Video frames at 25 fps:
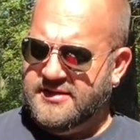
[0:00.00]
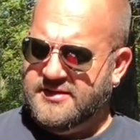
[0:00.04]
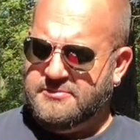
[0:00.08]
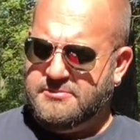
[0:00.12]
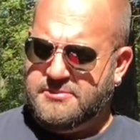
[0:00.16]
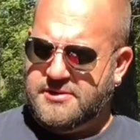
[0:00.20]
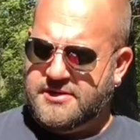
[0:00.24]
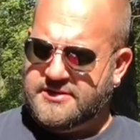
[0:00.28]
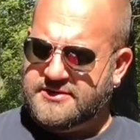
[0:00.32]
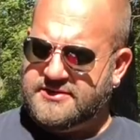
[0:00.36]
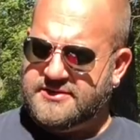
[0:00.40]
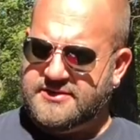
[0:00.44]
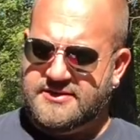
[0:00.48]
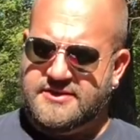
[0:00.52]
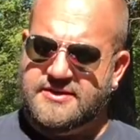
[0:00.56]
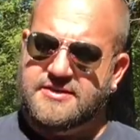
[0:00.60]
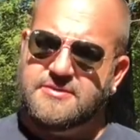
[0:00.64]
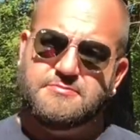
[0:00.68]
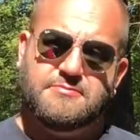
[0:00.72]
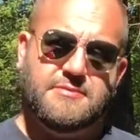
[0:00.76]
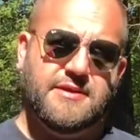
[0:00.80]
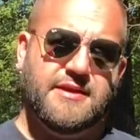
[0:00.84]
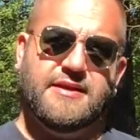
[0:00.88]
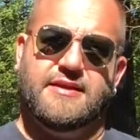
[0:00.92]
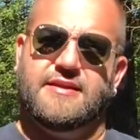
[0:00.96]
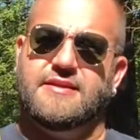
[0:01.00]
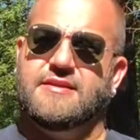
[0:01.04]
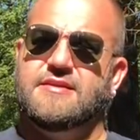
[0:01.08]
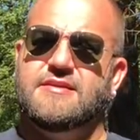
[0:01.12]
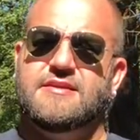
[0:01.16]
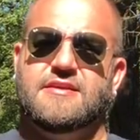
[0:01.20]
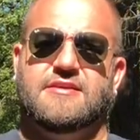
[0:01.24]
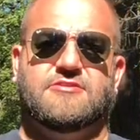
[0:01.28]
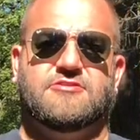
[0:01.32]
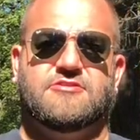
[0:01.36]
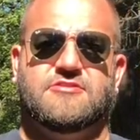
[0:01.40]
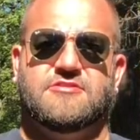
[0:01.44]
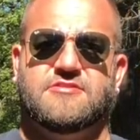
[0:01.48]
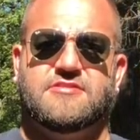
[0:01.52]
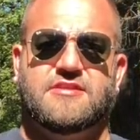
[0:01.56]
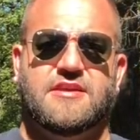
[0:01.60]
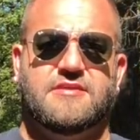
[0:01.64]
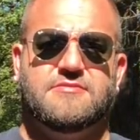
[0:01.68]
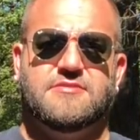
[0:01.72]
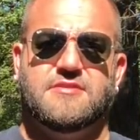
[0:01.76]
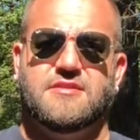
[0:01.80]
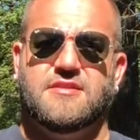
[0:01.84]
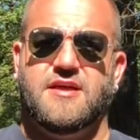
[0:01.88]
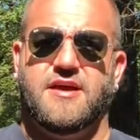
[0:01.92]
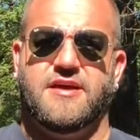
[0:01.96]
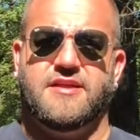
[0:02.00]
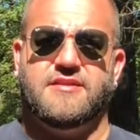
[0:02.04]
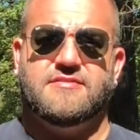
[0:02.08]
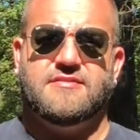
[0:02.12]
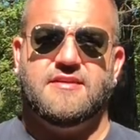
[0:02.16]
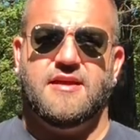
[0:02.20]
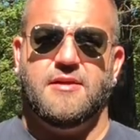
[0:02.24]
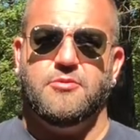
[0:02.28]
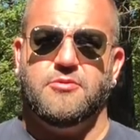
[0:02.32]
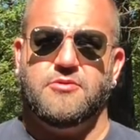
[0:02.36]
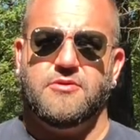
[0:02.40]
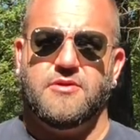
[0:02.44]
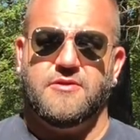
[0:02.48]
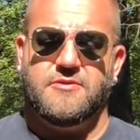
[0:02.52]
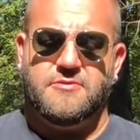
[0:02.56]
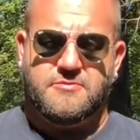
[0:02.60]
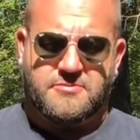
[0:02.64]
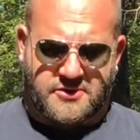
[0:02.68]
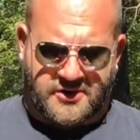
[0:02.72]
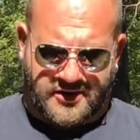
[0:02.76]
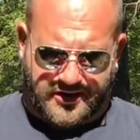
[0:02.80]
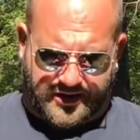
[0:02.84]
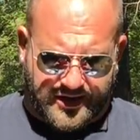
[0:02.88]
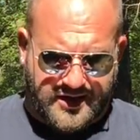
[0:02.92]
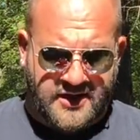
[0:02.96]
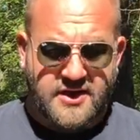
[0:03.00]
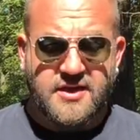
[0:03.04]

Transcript: but man, it just saved a lot of time when you're out in the park.